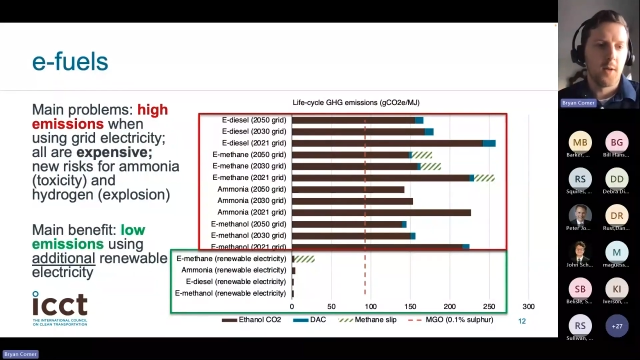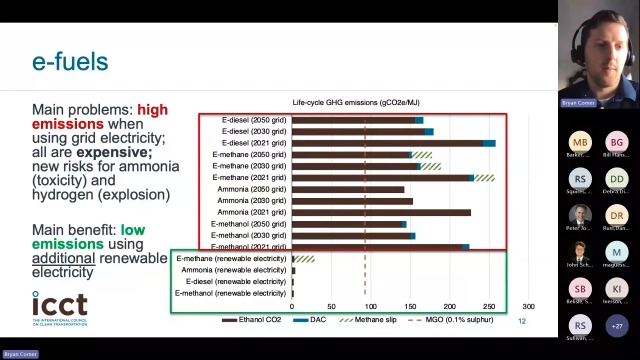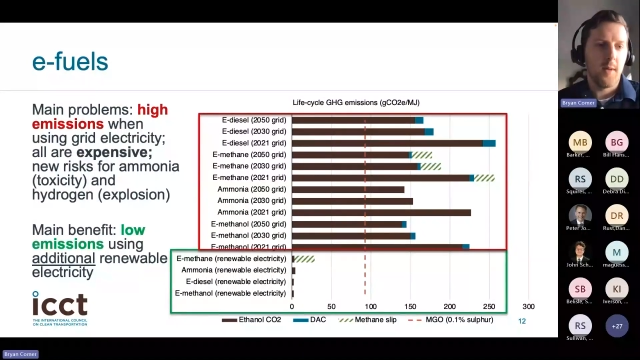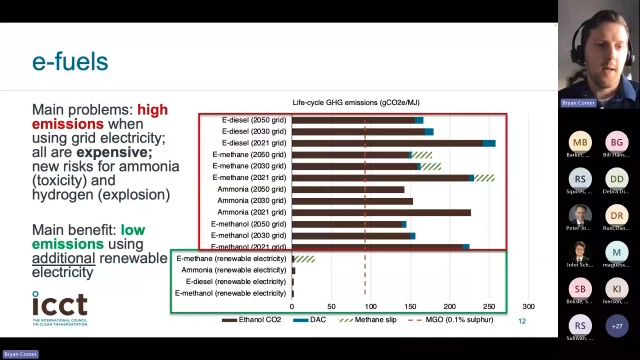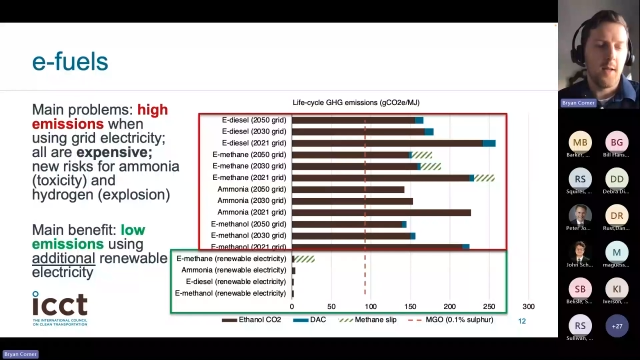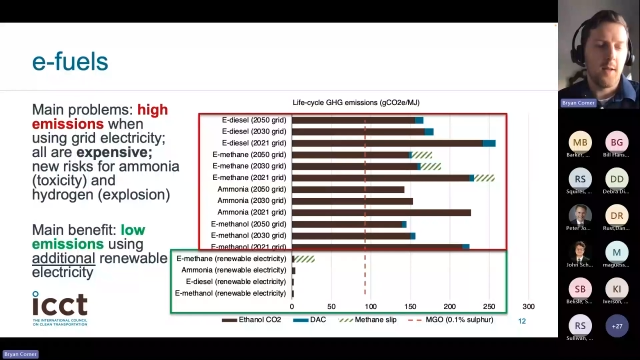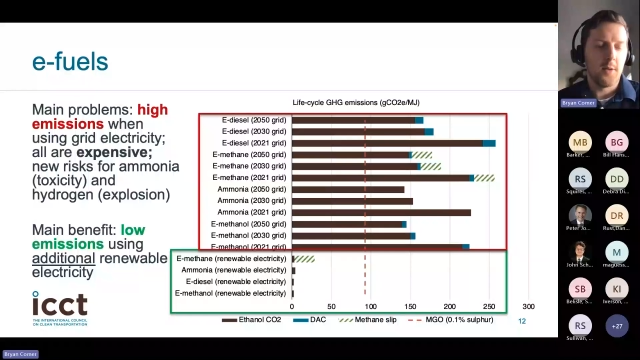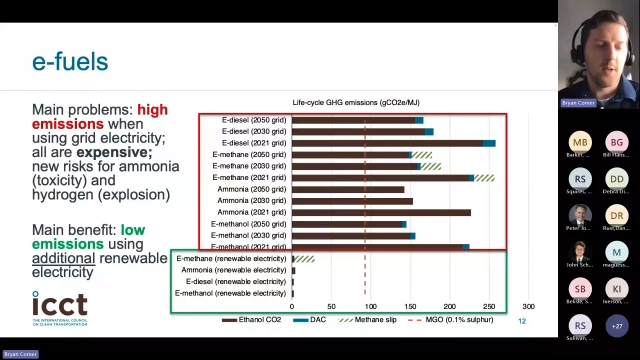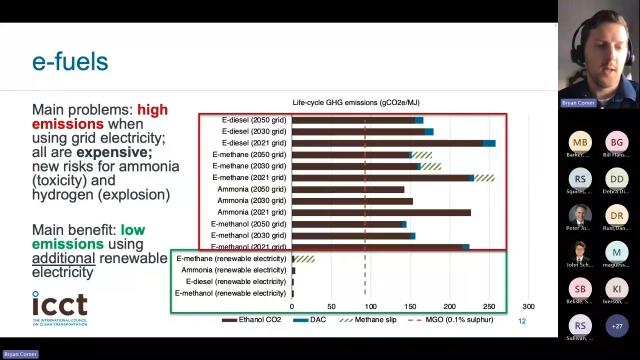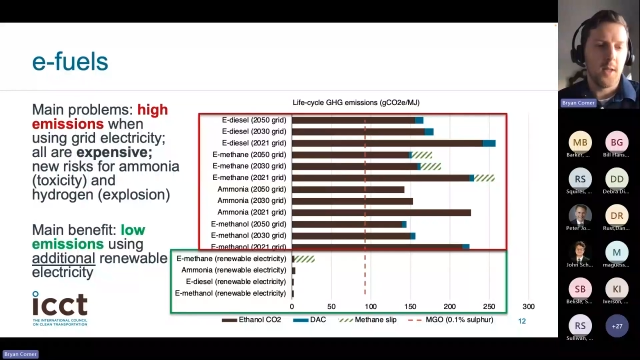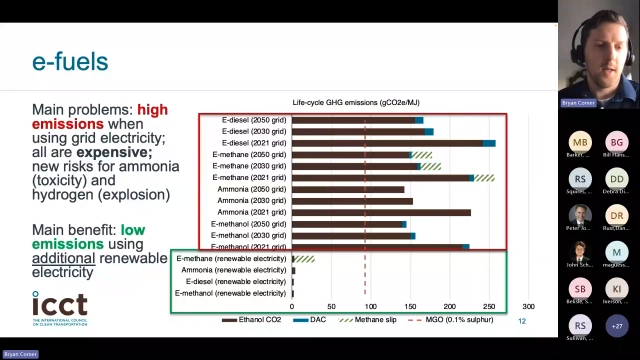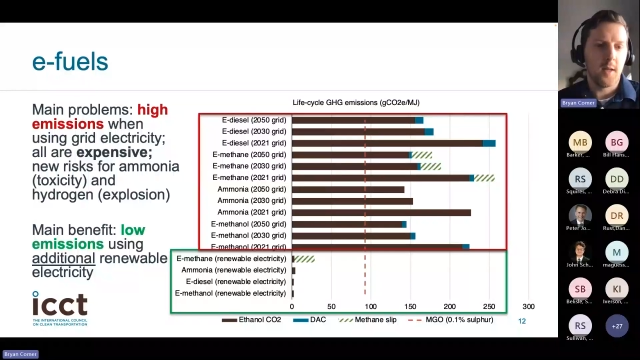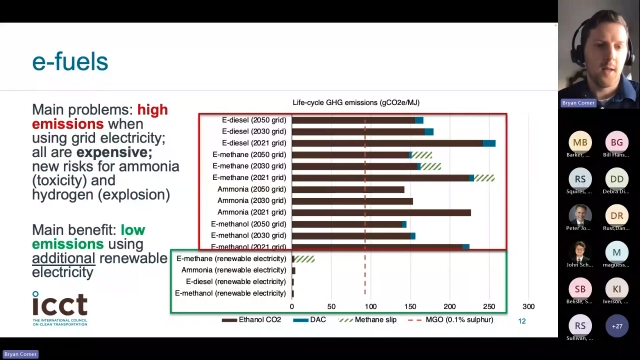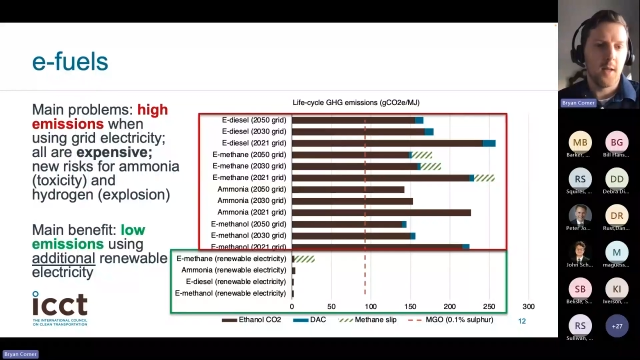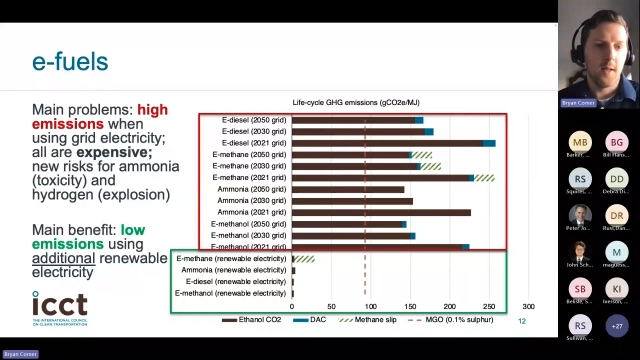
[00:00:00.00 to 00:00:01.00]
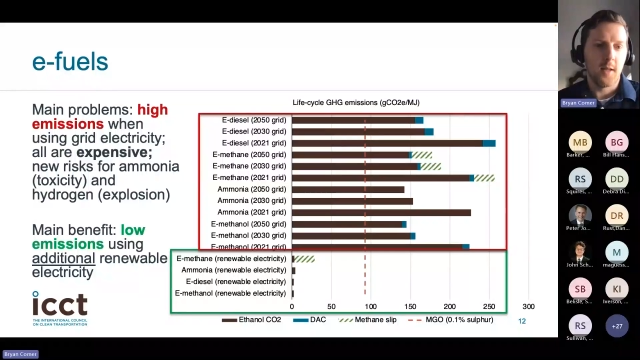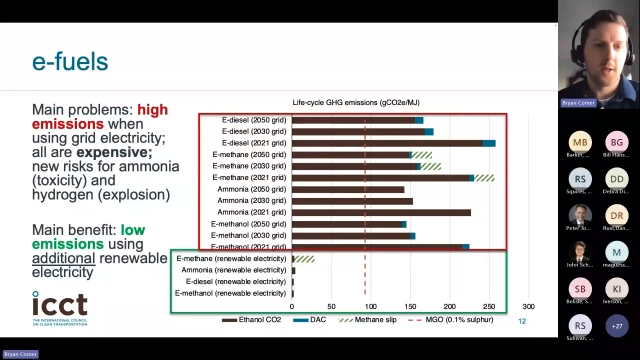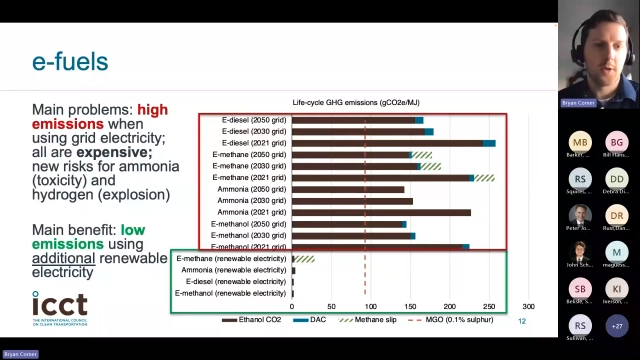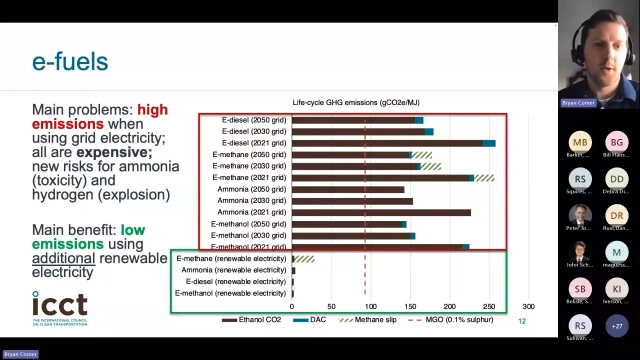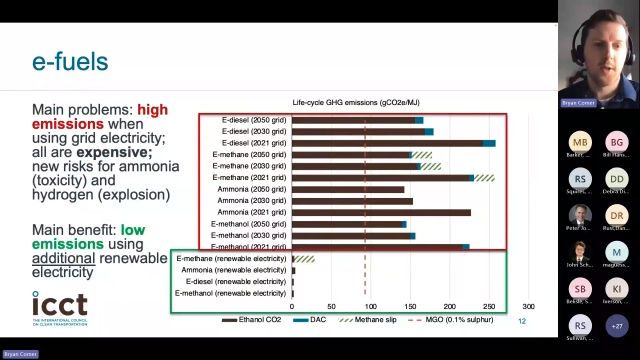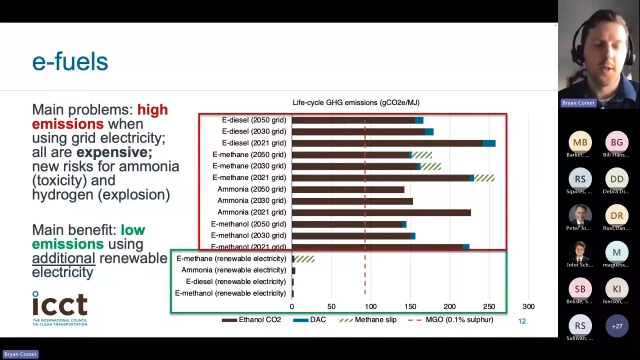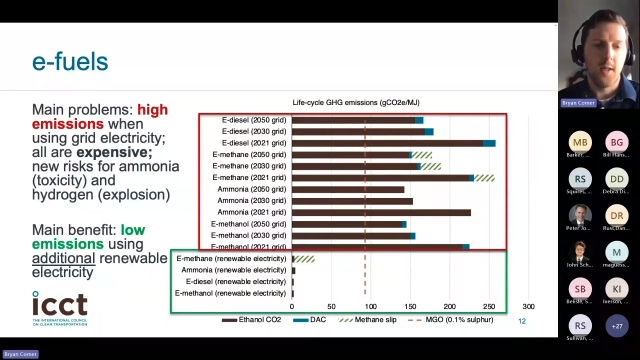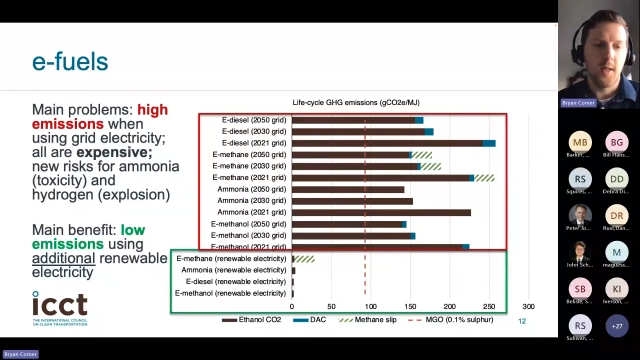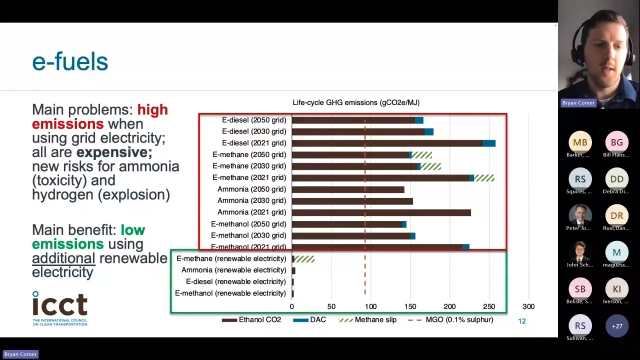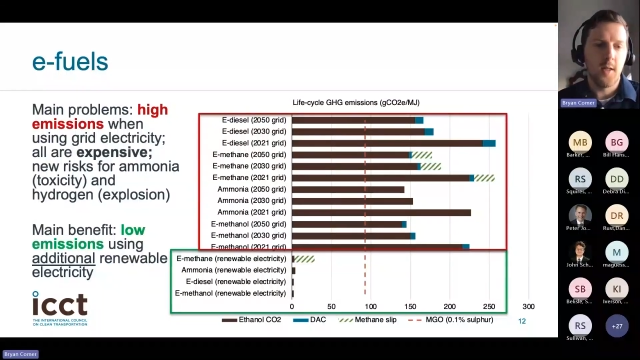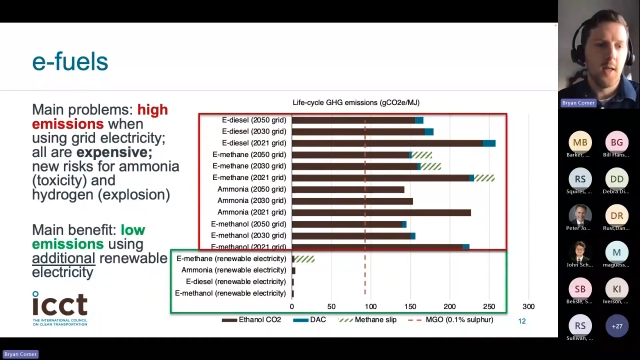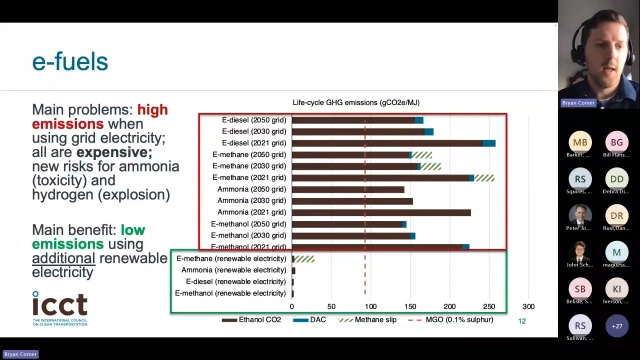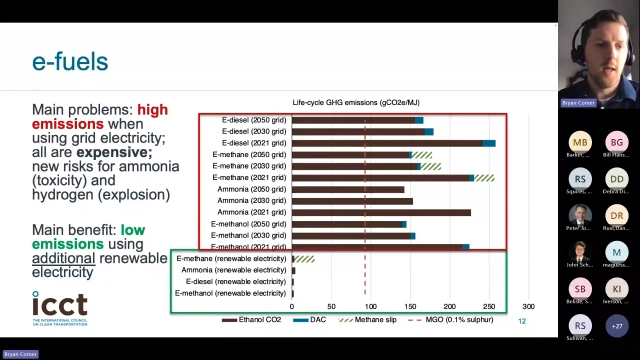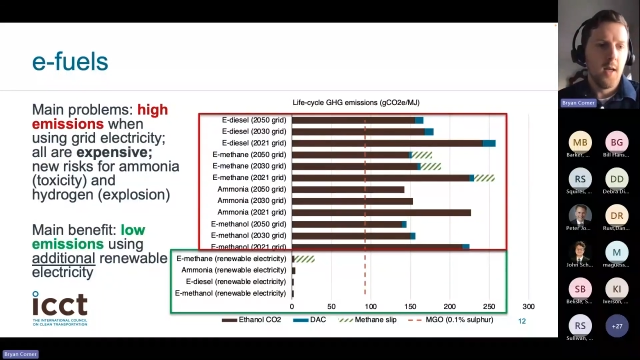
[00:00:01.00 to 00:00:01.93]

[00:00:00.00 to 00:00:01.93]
made using electricity.